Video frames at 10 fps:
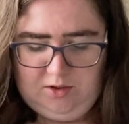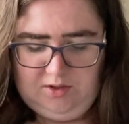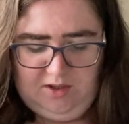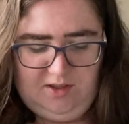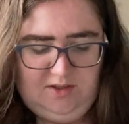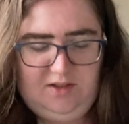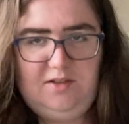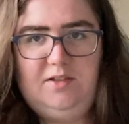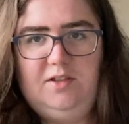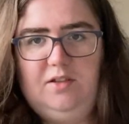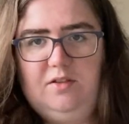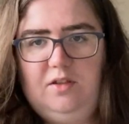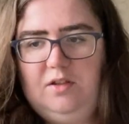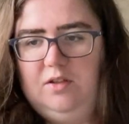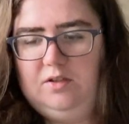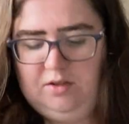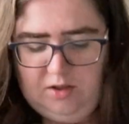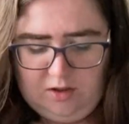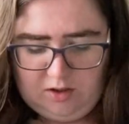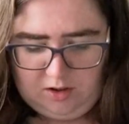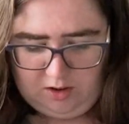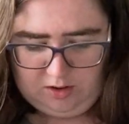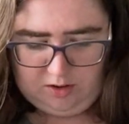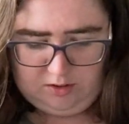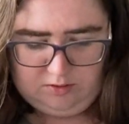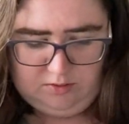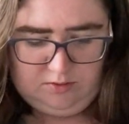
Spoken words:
So this is still all haul.